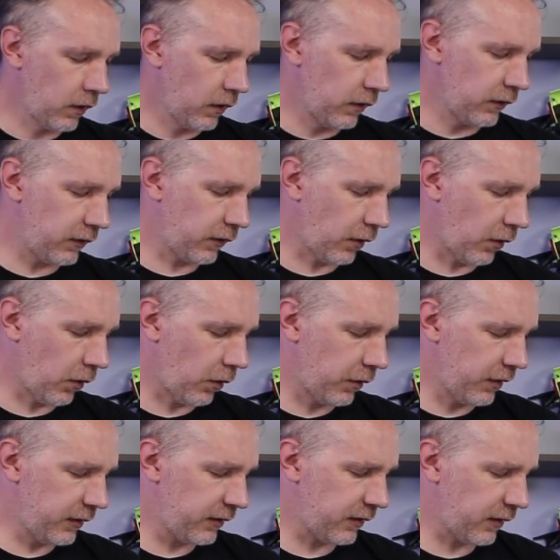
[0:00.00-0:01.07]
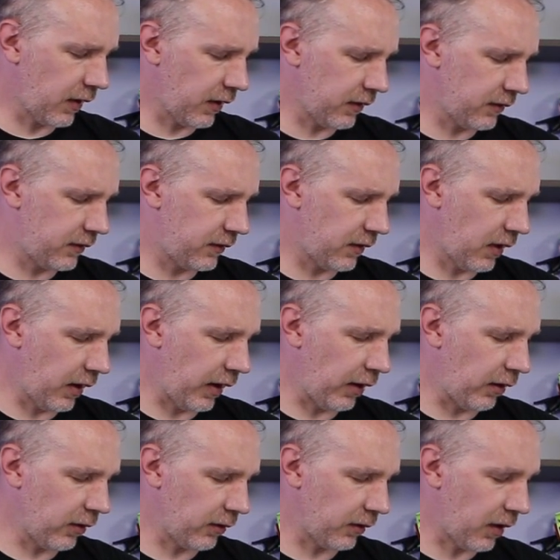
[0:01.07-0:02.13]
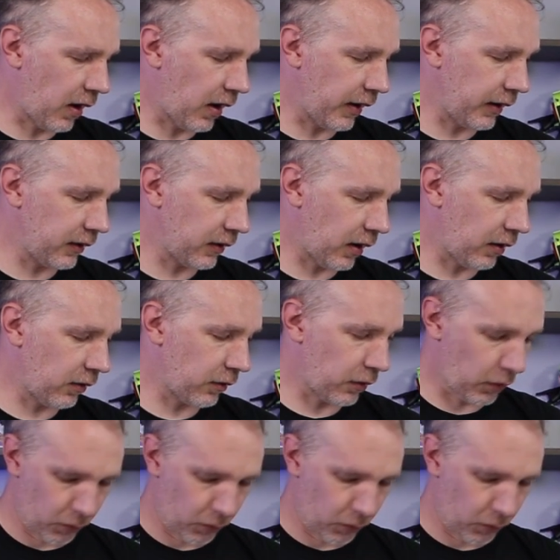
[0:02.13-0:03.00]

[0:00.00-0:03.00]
So this says airline. I don't know